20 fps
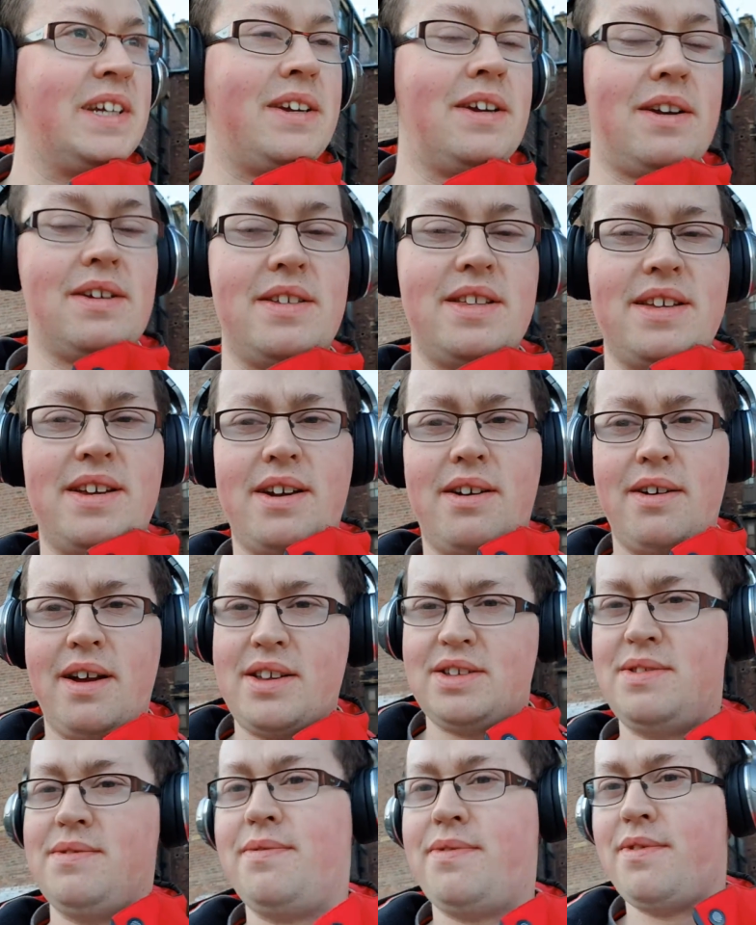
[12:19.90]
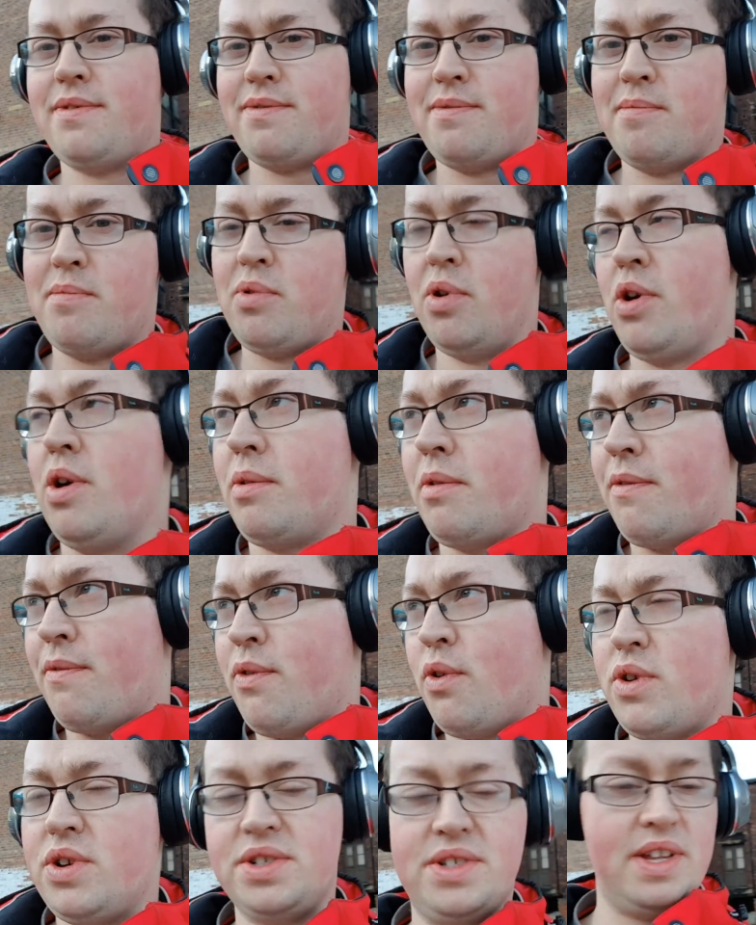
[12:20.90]
because I think I'll get something from work
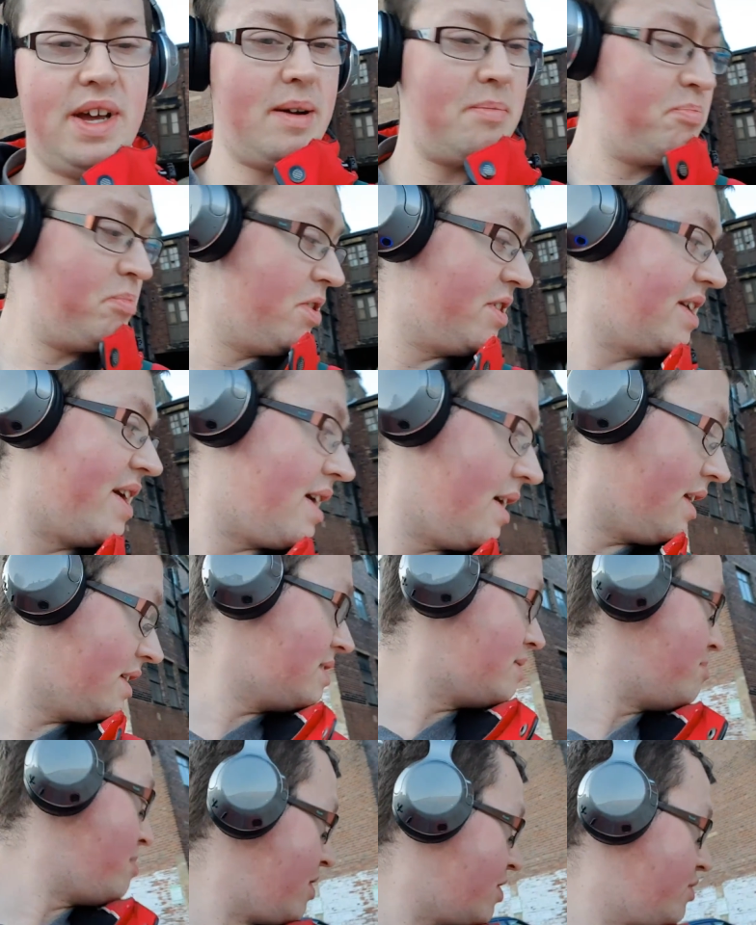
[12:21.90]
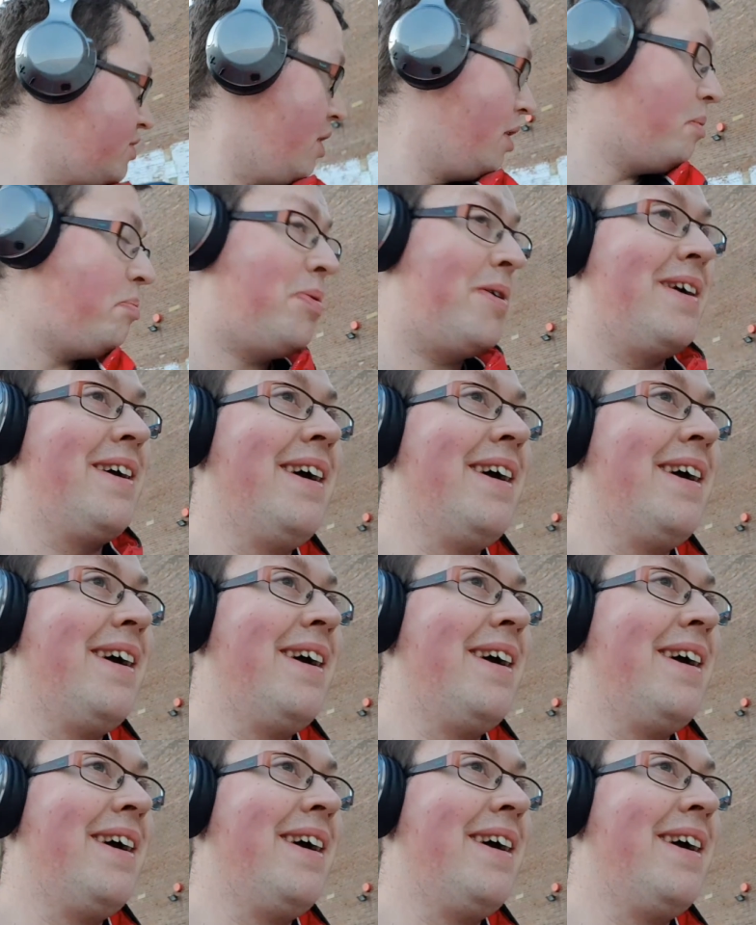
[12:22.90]
before I start. Oh yeah, that's a big drop.